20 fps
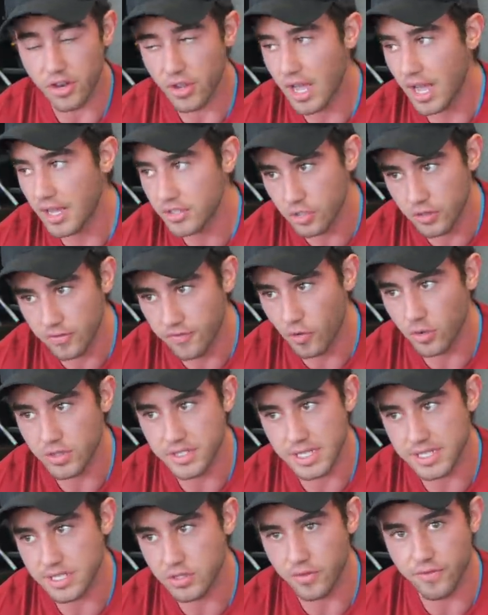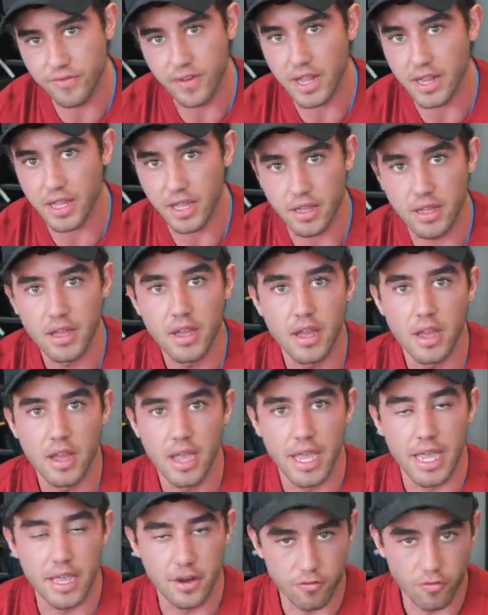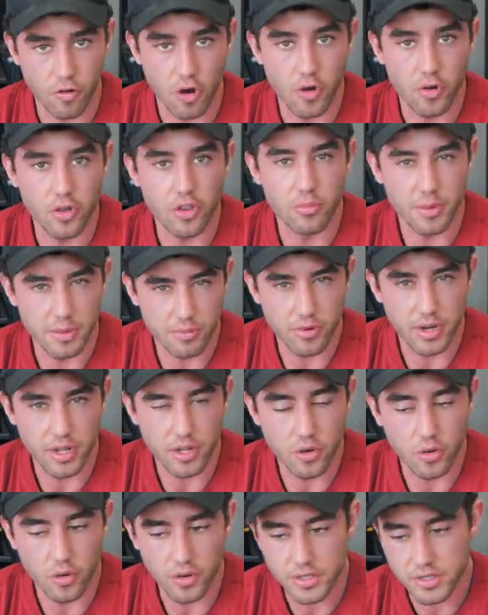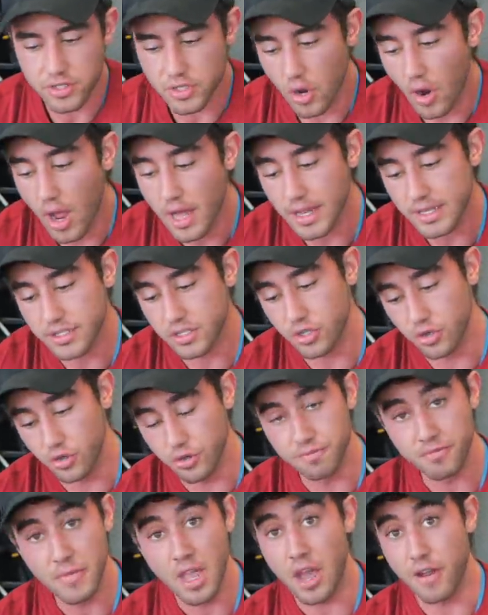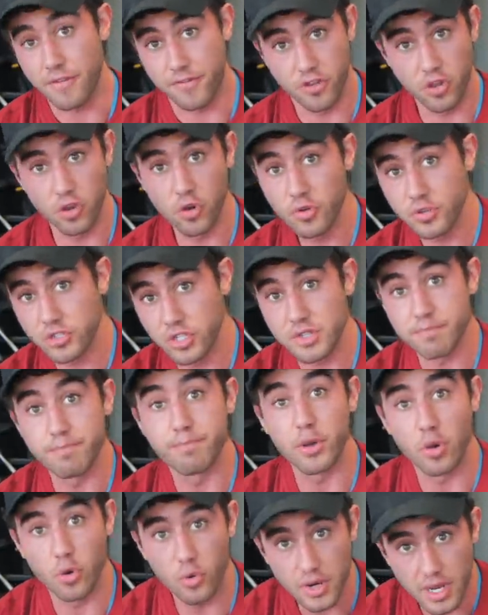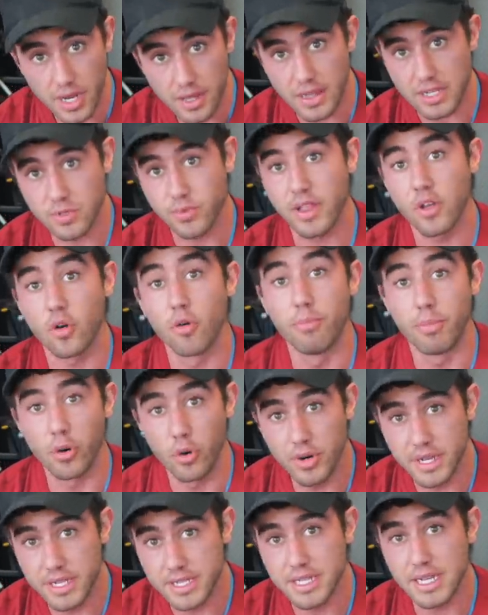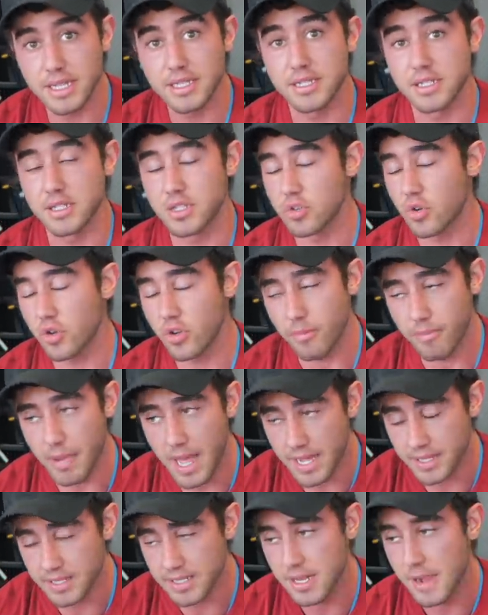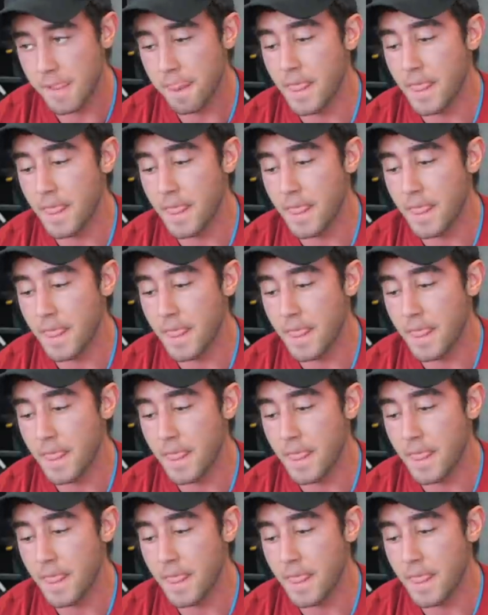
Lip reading: You can't do 4 sets till failure in a row, you'll be pretty cooked. So I like to do a few, just building, that's what they call building sets, because it's not your max.